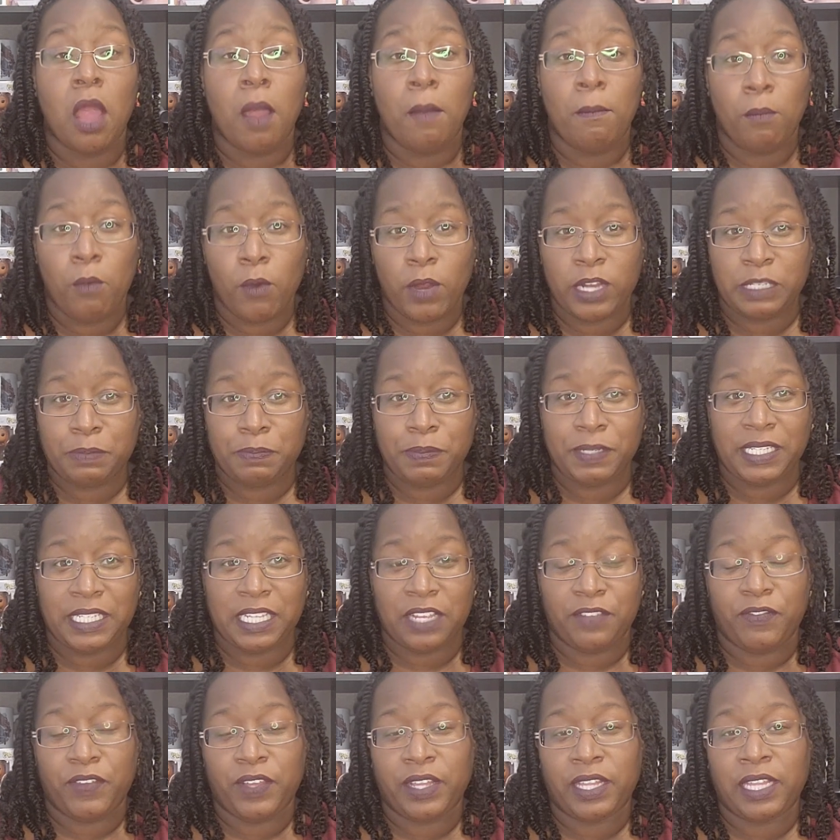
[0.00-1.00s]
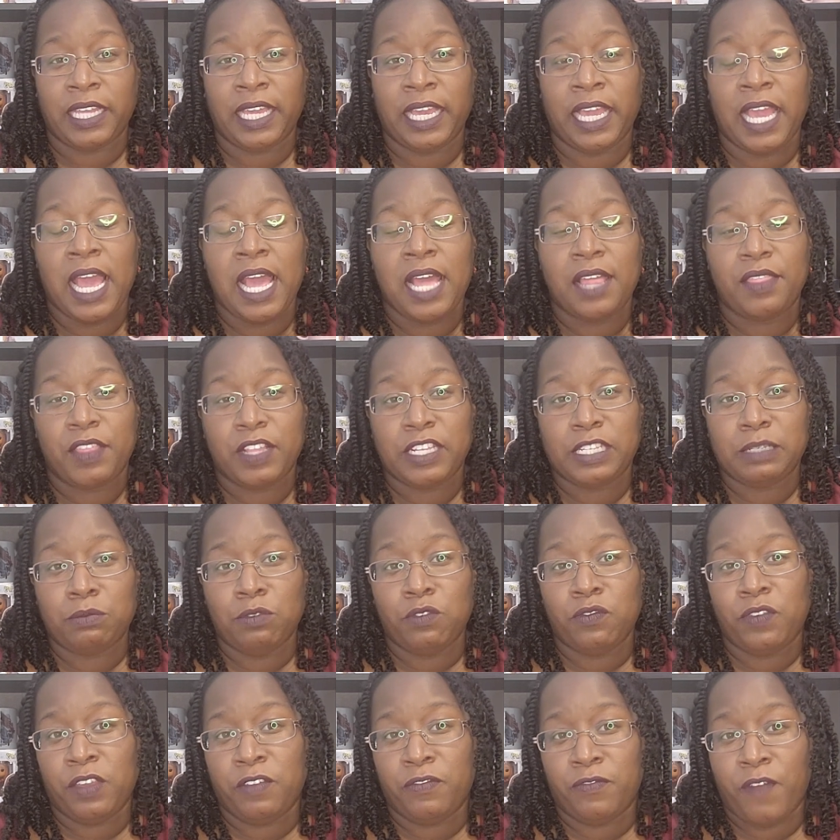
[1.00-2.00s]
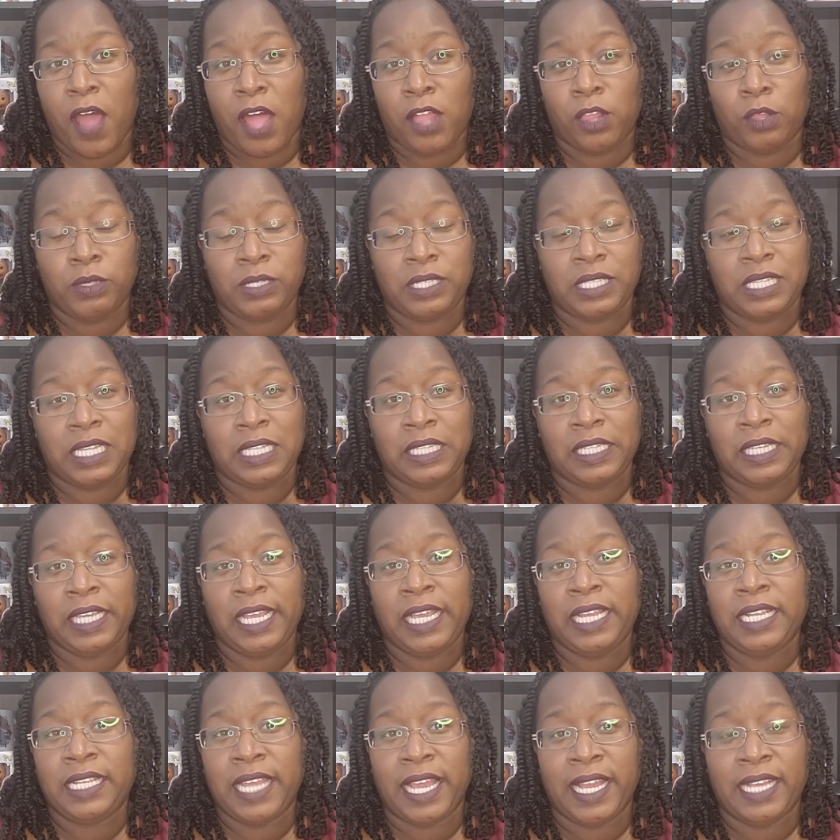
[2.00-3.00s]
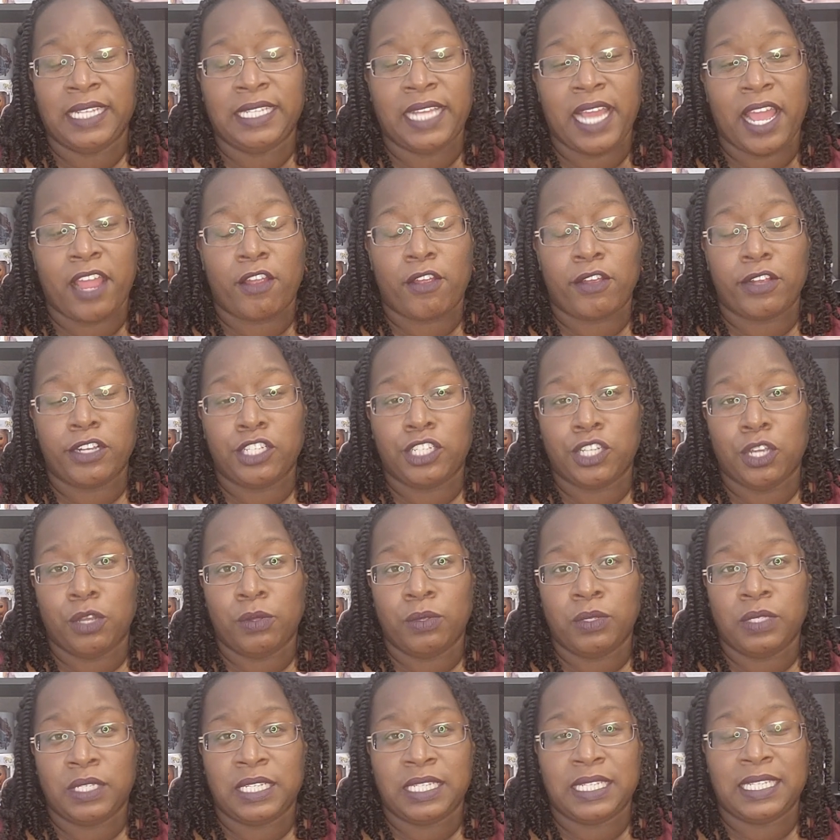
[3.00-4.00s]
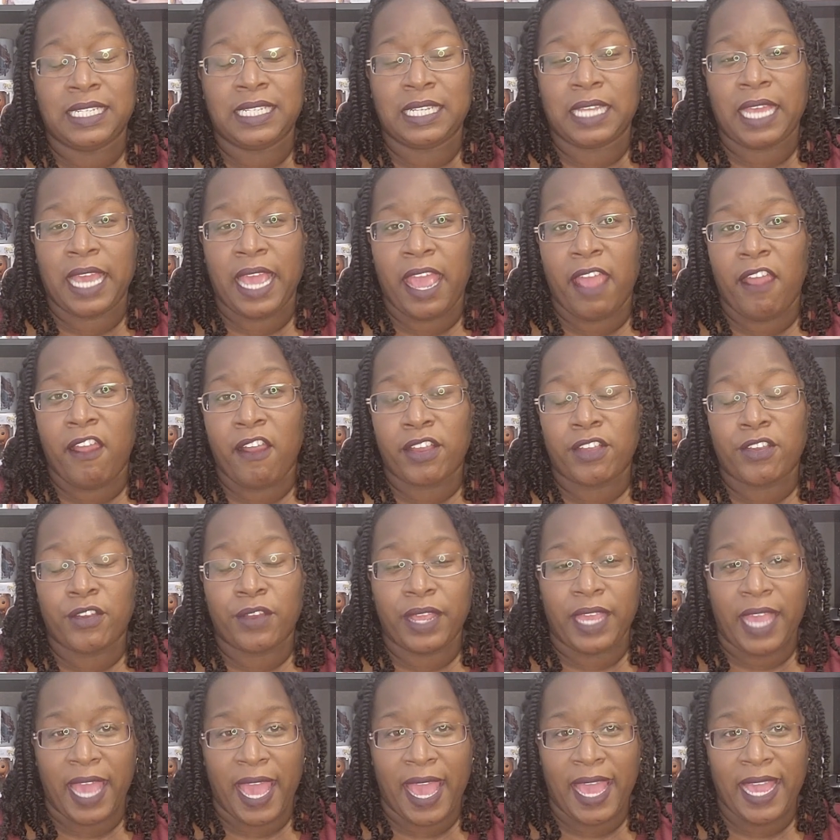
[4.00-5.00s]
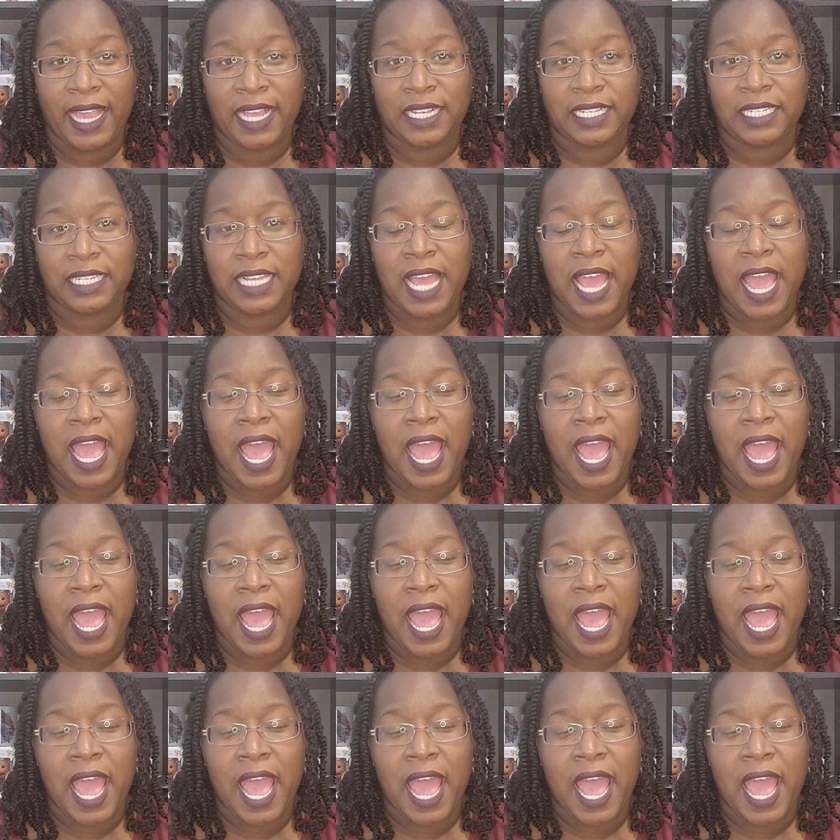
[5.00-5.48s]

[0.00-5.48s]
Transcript: More specifically, this movie follows the lead, Daisy Edgar Jones's character, Kate,